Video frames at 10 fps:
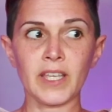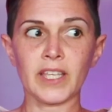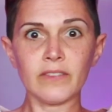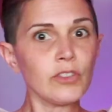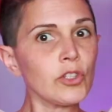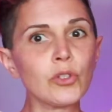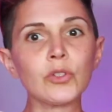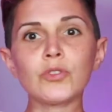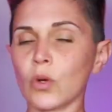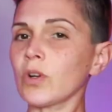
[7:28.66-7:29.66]
Even though
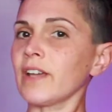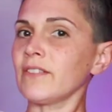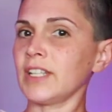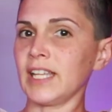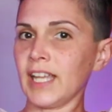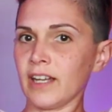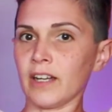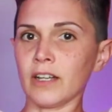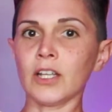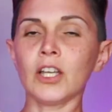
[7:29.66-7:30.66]
you don't have any
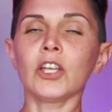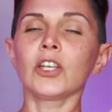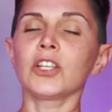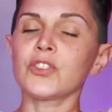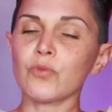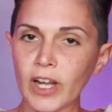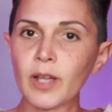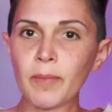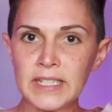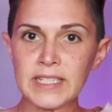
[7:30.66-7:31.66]
hair, it's
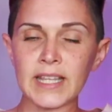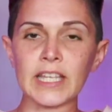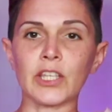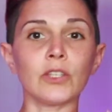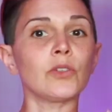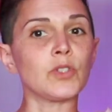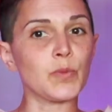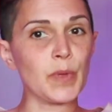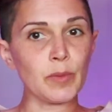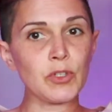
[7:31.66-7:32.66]
recommended that you use
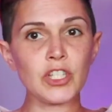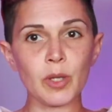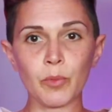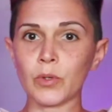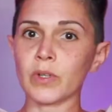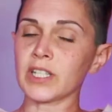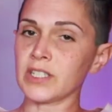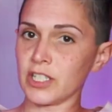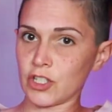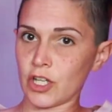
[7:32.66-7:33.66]
baby shampoo and
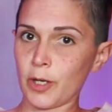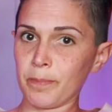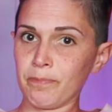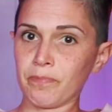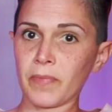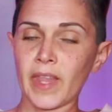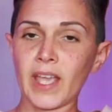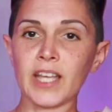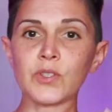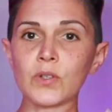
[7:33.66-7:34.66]
conditioner.
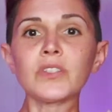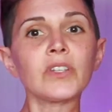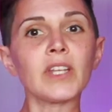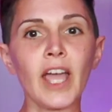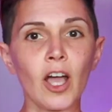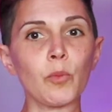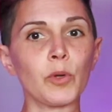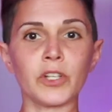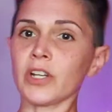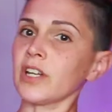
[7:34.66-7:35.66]
It's also going to help
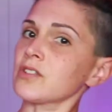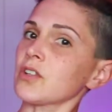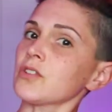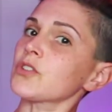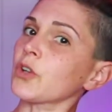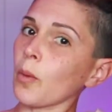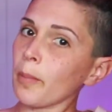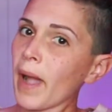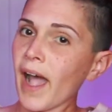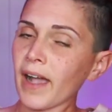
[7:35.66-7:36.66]
when your hair starts to grow
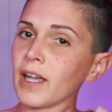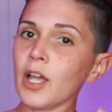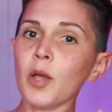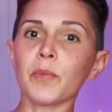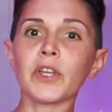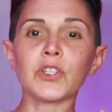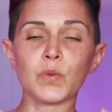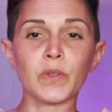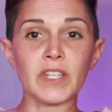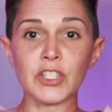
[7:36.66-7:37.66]
back because
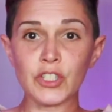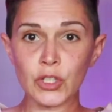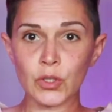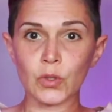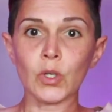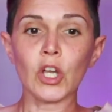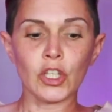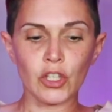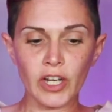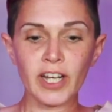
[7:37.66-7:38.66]
when they do,
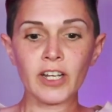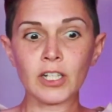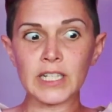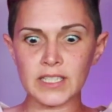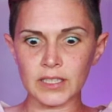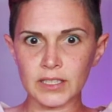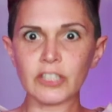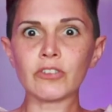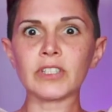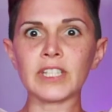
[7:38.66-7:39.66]
your hair is
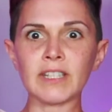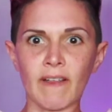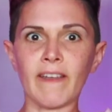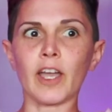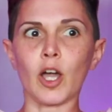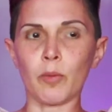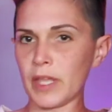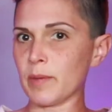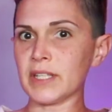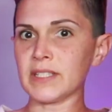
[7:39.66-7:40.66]
literally like a
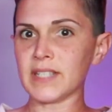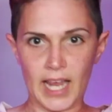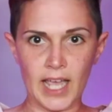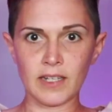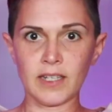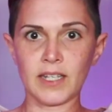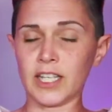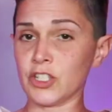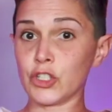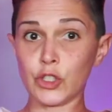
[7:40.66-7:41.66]
baby's head.
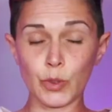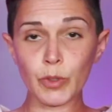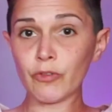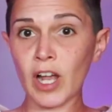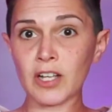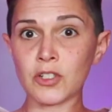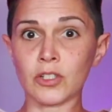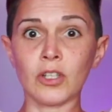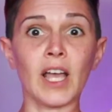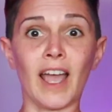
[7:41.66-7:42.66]
It's super
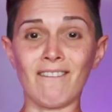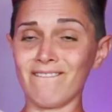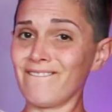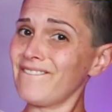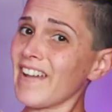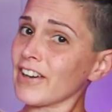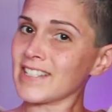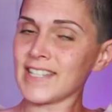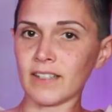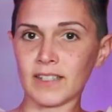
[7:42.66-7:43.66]
fragile and very
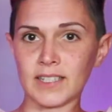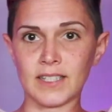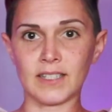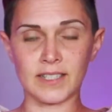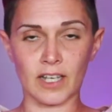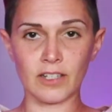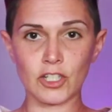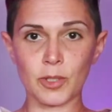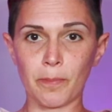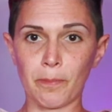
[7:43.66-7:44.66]
delicate to the
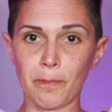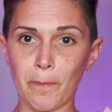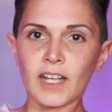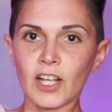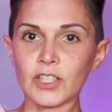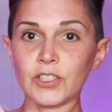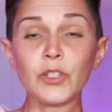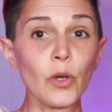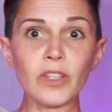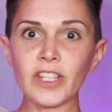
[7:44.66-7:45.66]
touch.
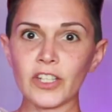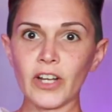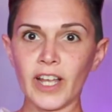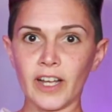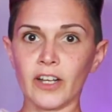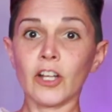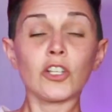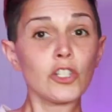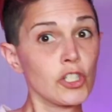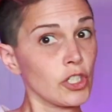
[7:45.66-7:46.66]
Know that your hair
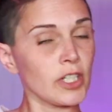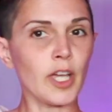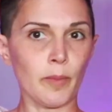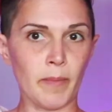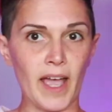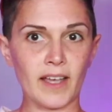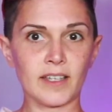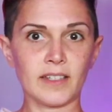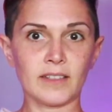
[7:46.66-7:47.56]
should come back.